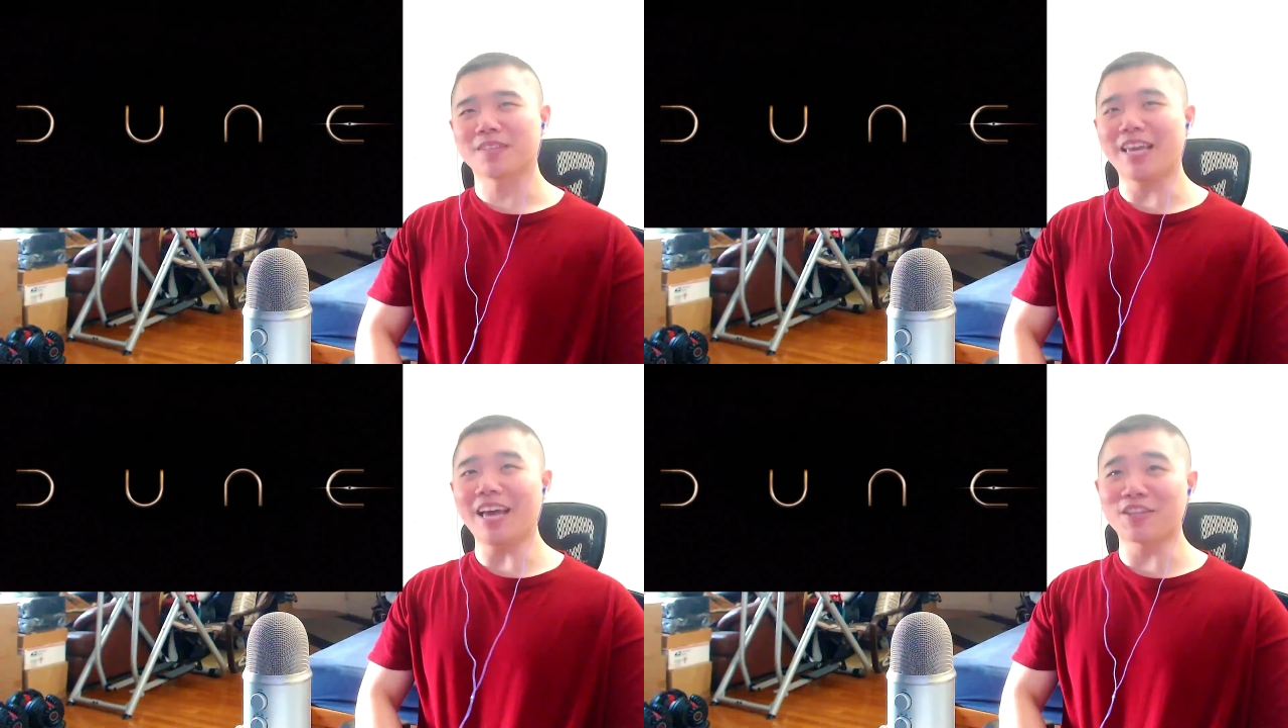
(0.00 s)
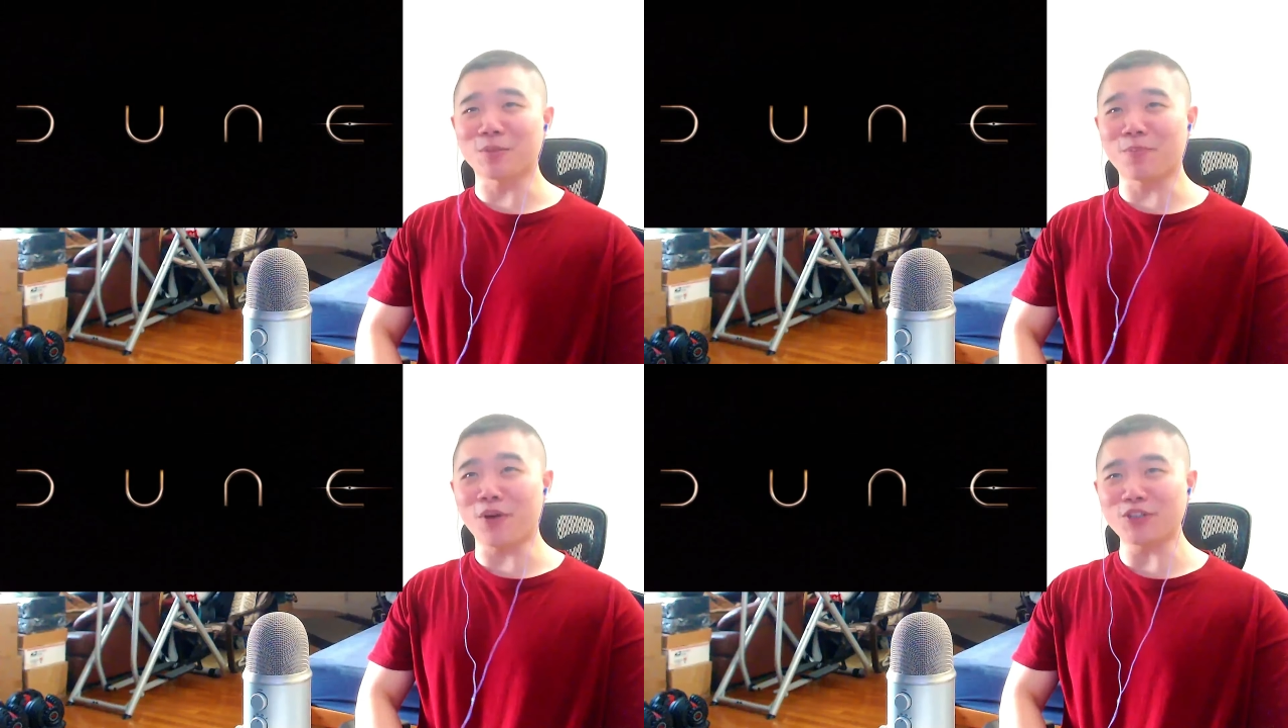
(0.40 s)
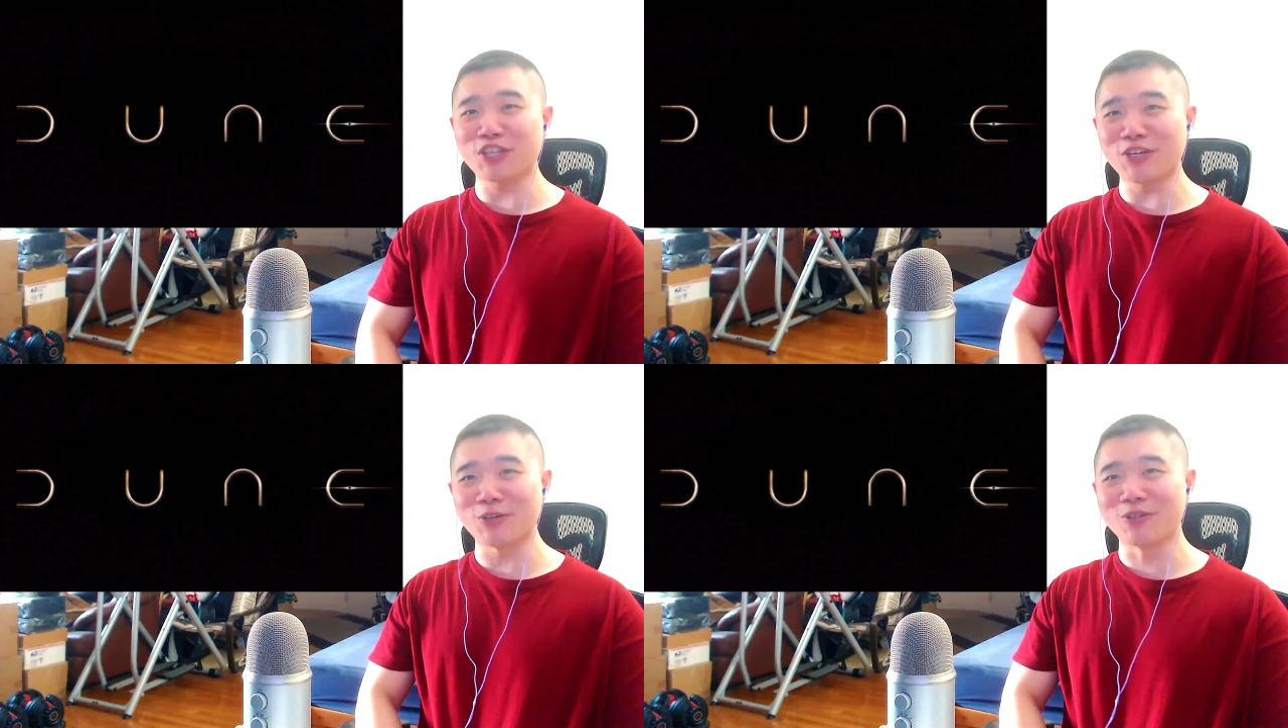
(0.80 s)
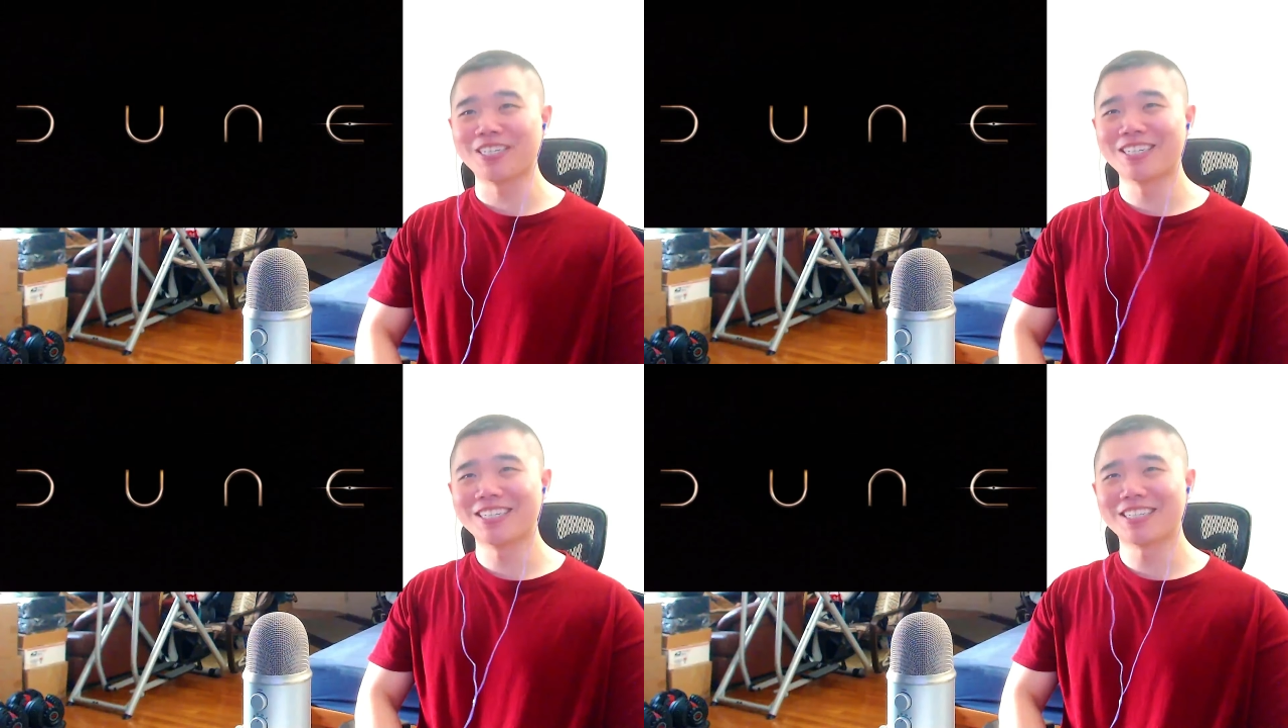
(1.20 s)
Yeah, there's a part two!
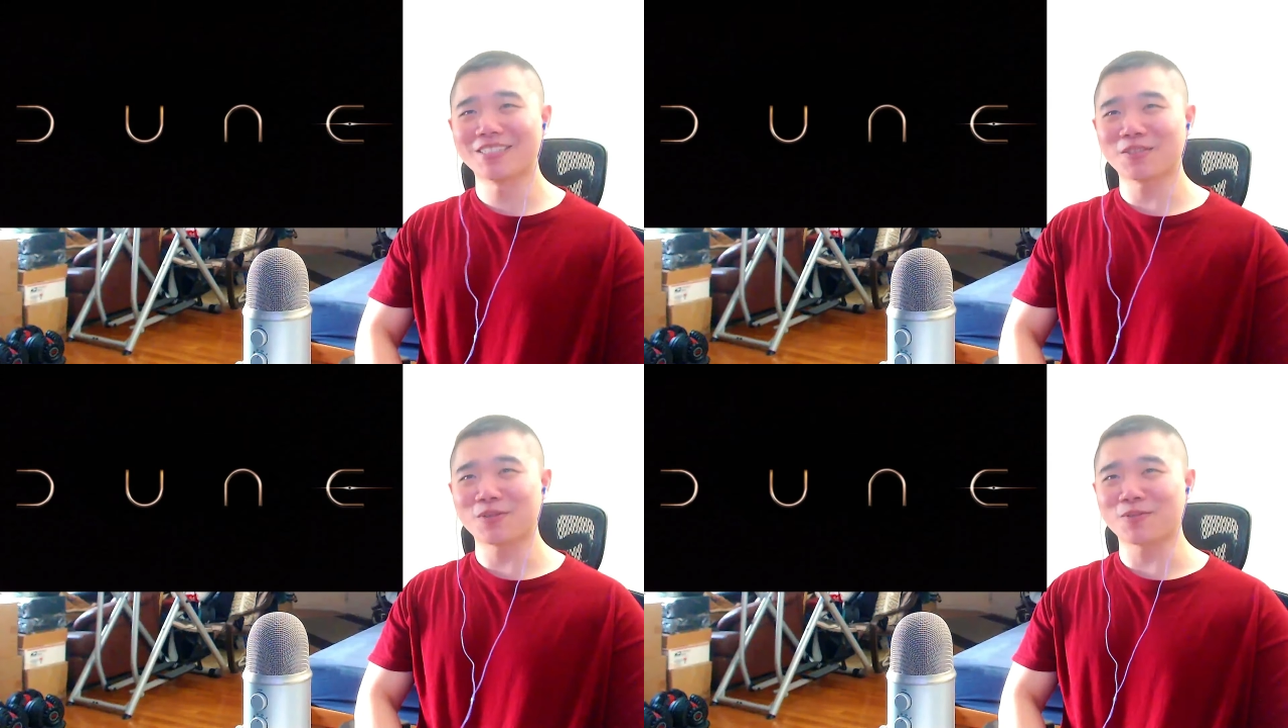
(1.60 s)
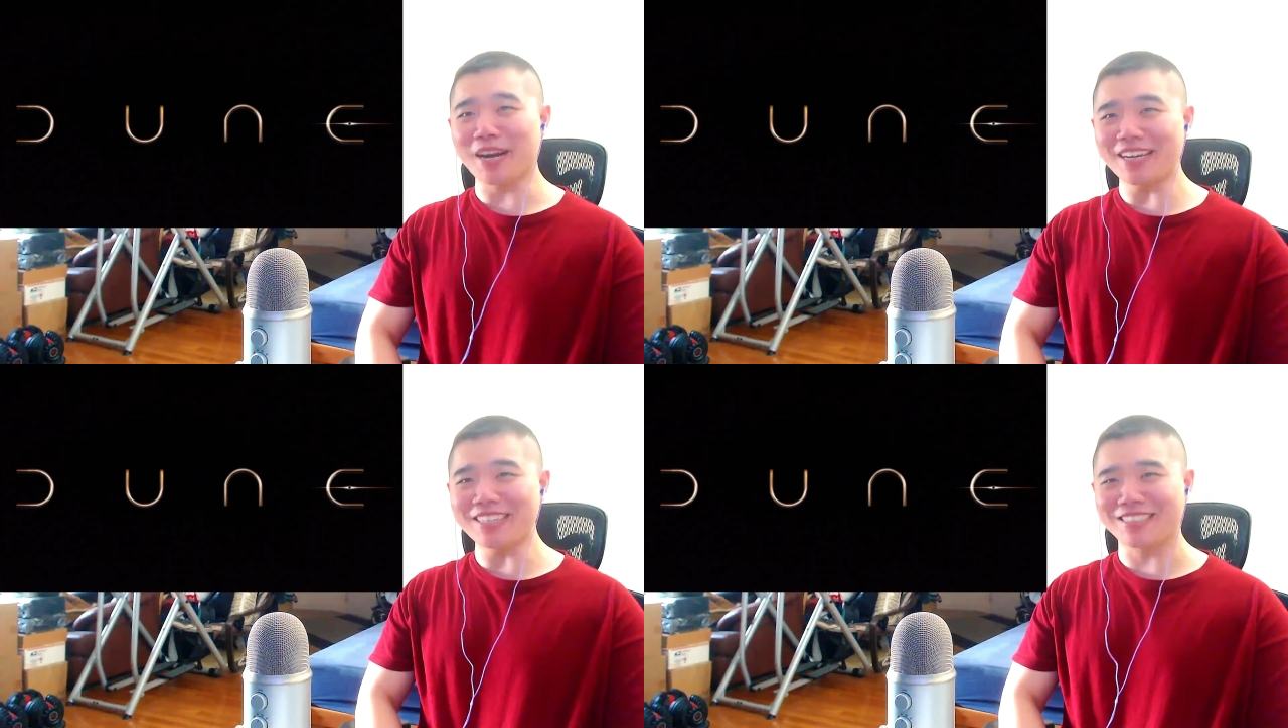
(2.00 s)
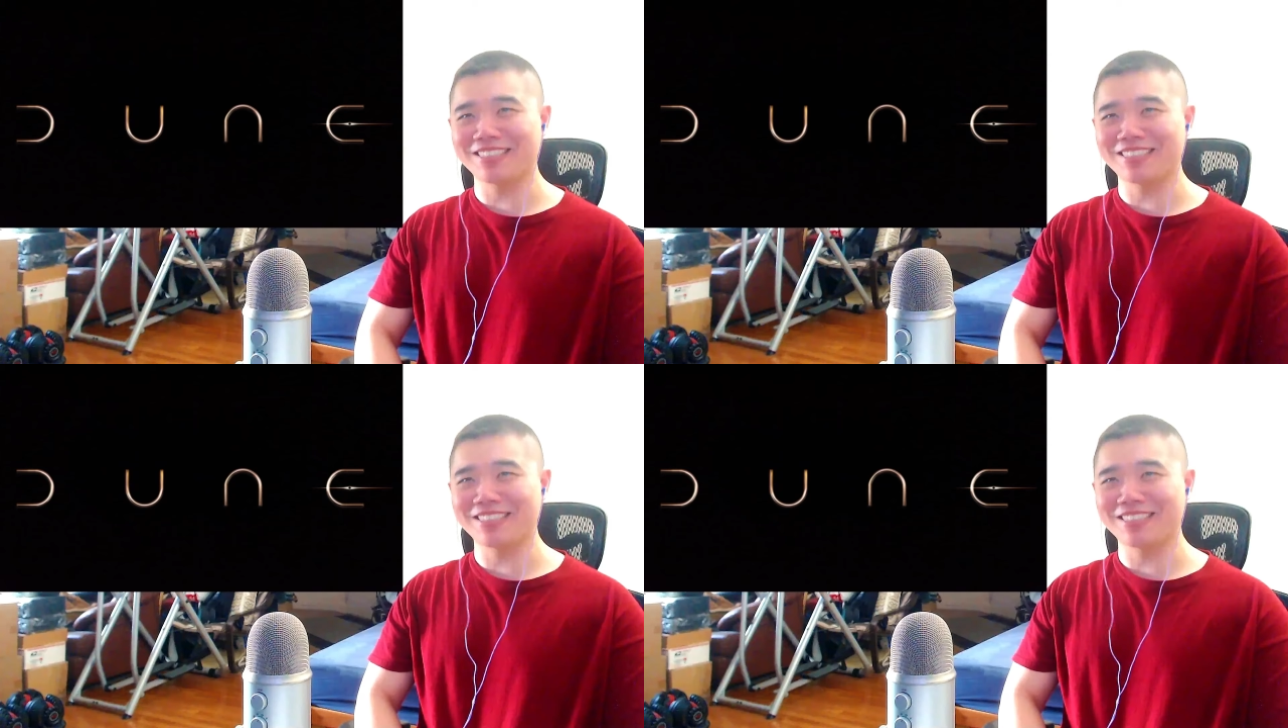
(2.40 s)
Right?